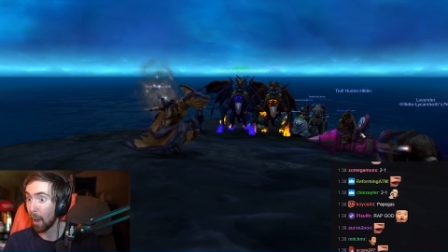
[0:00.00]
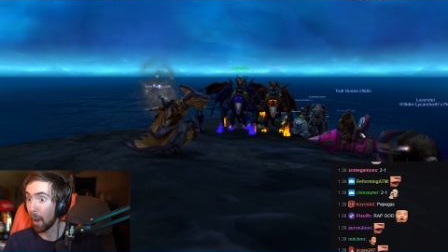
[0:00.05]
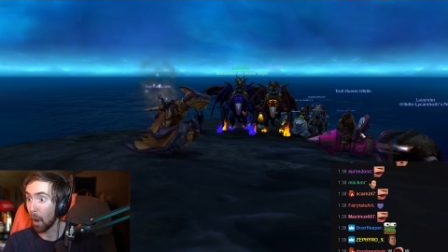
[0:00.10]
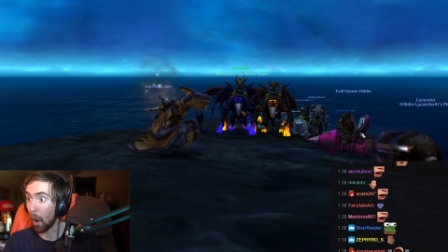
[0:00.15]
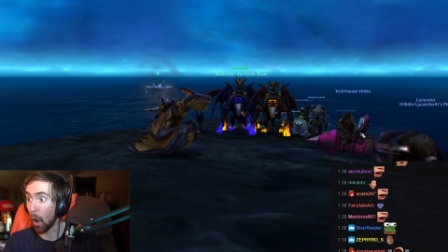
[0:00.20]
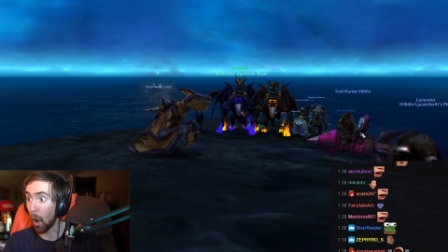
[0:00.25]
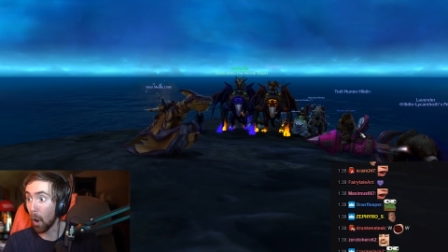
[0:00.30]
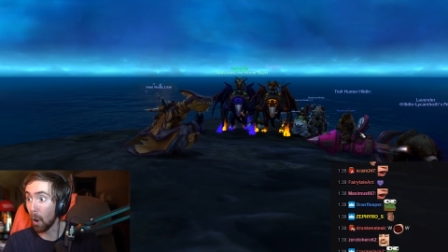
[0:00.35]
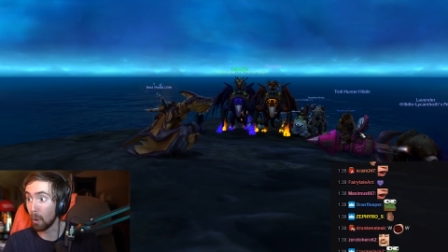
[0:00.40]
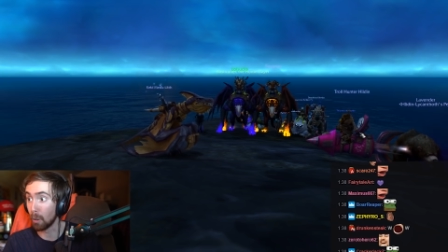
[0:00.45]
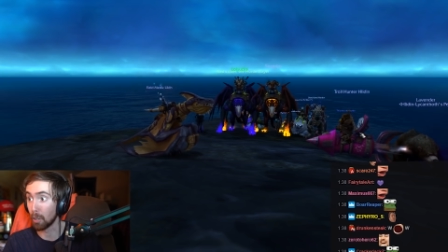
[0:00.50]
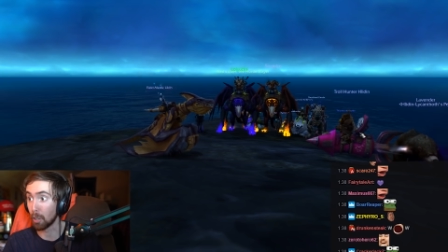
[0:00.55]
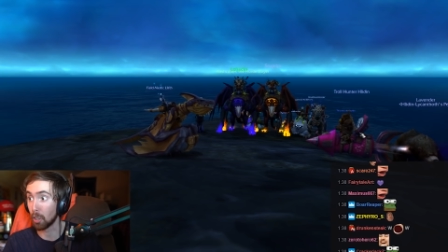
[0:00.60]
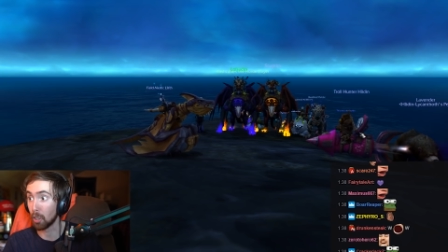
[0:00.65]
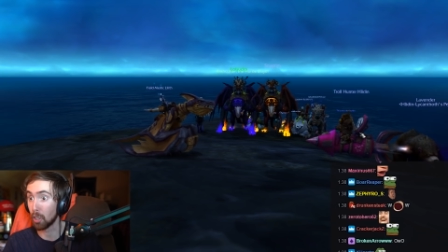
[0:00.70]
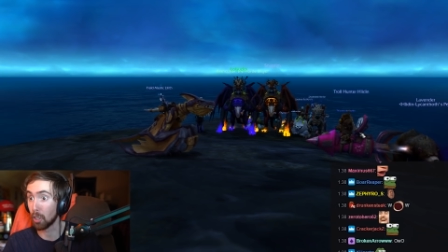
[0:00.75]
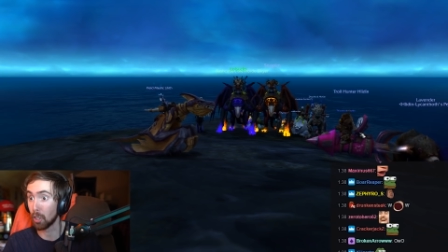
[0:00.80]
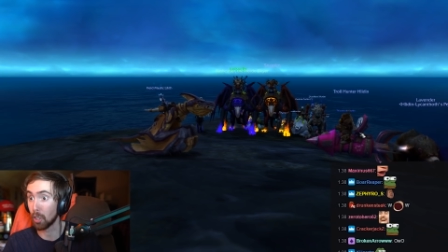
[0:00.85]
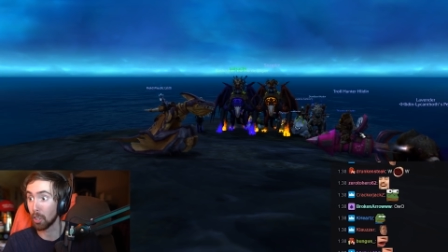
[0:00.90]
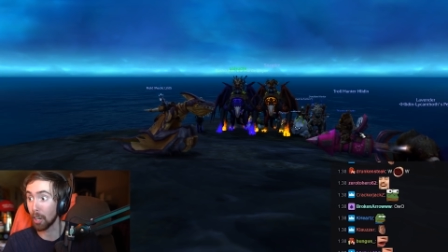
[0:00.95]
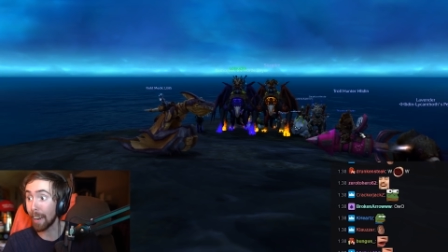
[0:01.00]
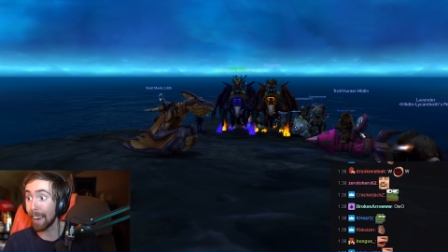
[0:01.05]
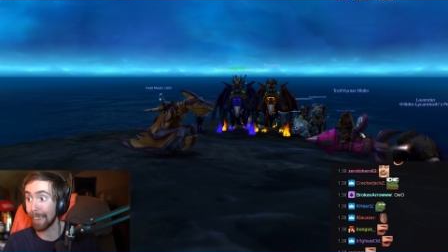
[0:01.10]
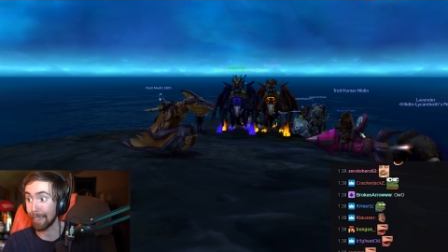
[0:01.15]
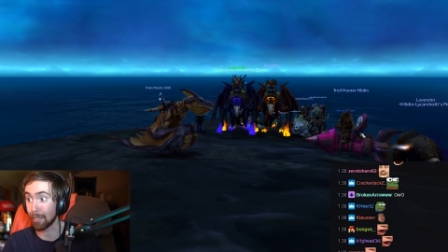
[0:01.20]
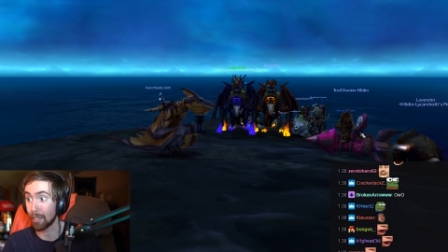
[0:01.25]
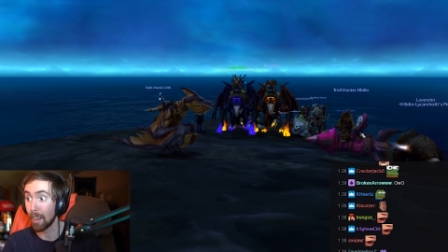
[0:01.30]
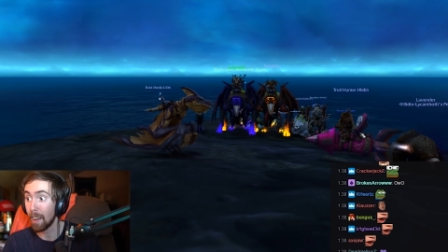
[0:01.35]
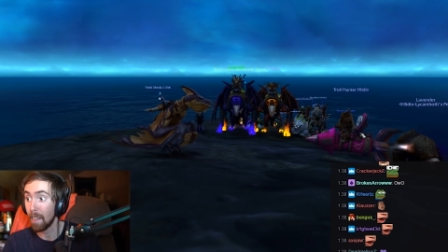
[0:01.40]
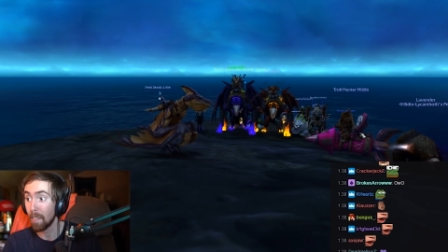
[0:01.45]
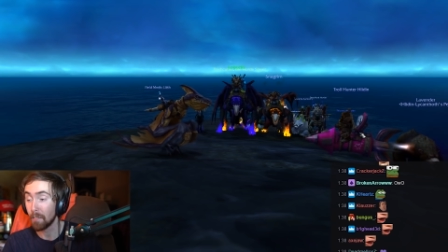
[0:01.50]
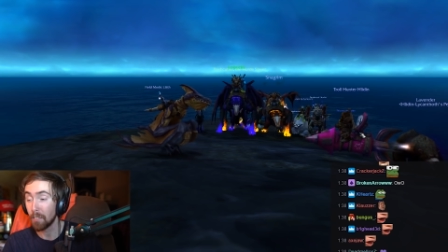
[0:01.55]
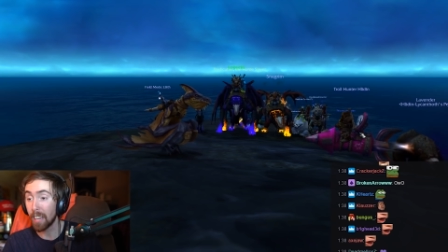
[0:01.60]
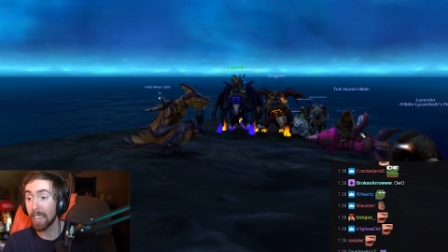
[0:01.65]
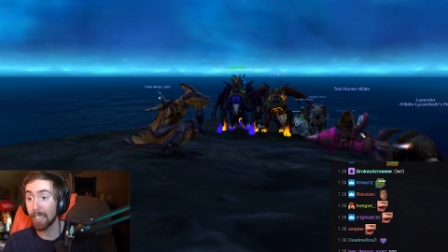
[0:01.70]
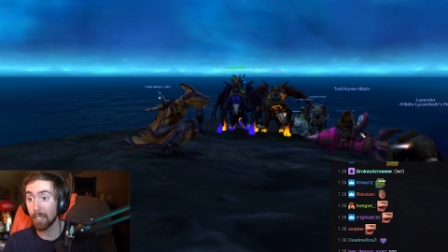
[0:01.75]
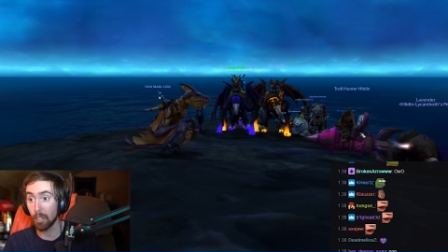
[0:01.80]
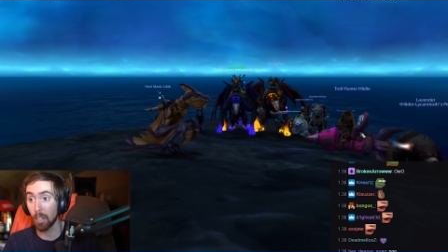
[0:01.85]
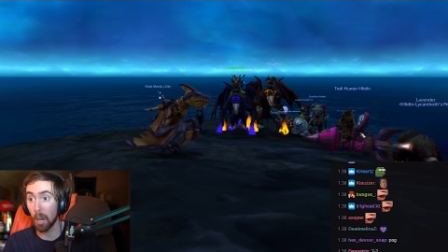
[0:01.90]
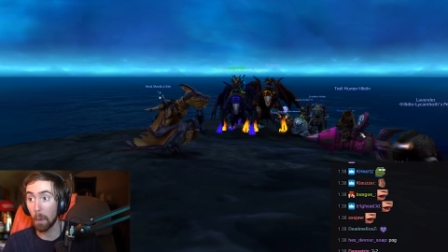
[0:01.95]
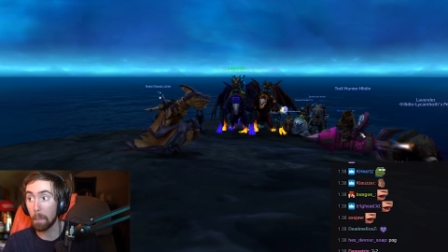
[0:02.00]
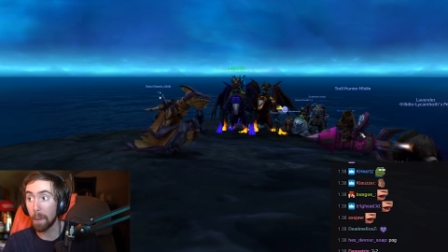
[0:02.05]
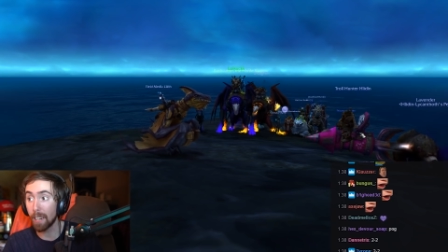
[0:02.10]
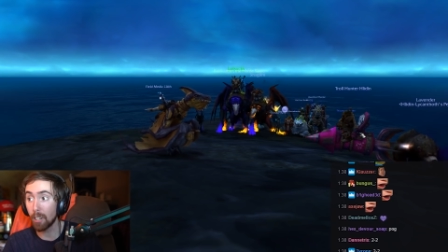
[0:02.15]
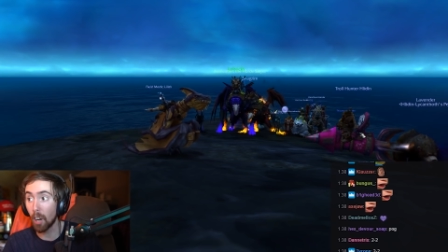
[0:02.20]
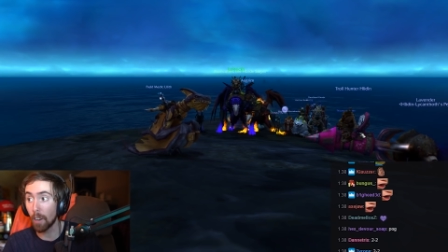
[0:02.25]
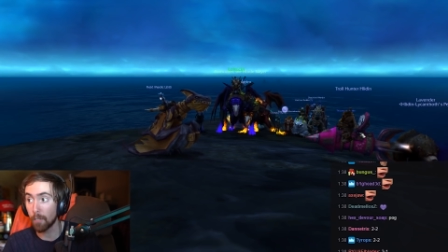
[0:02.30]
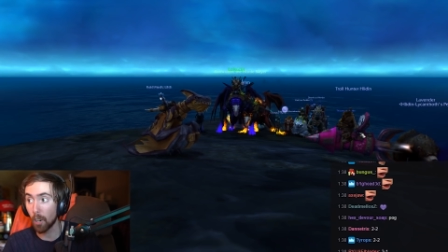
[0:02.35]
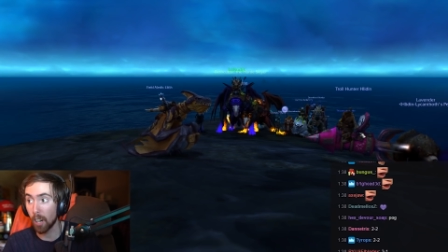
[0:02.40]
Oh, shit. He gets on a big left